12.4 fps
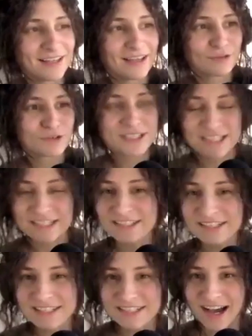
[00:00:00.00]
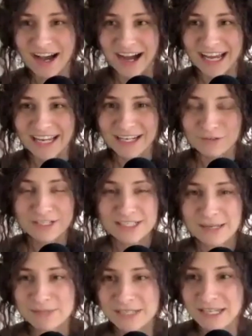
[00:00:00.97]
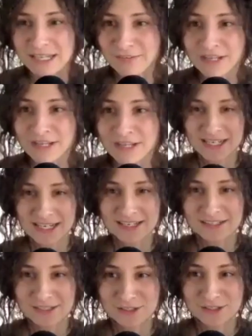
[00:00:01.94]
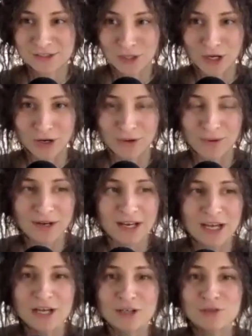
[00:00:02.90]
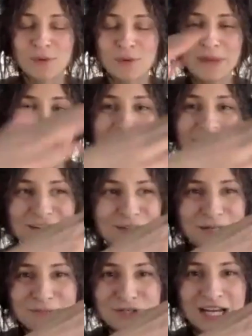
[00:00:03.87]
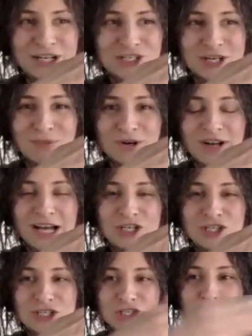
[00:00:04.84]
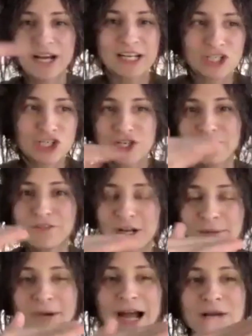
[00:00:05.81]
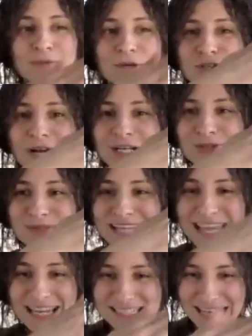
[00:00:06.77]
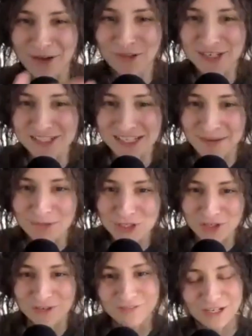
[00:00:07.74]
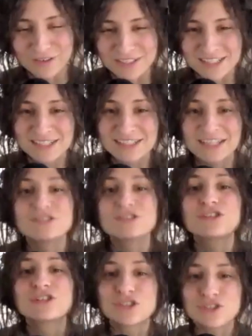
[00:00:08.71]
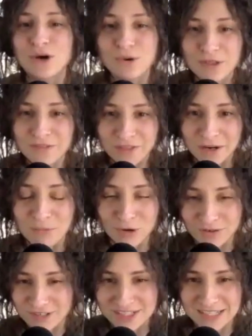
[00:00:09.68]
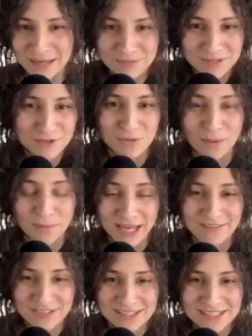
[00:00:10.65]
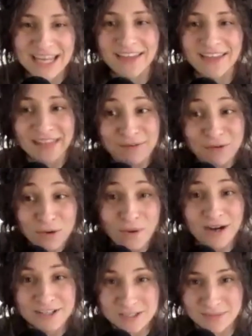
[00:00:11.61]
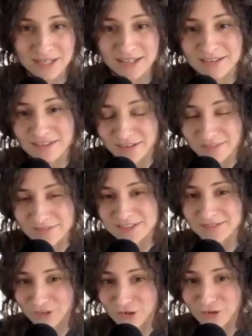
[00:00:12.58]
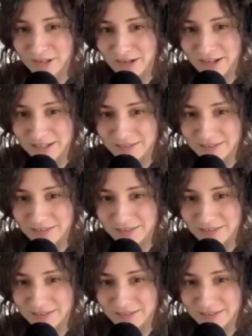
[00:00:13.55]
Resistance is high, receptivity to new ideas is low. So when we handle an objection, we're not just trying to shift their mind, we're trying to take down the temperature of their resistance so that they're more receptive to what we have to say. And that requires some kid gloves early on in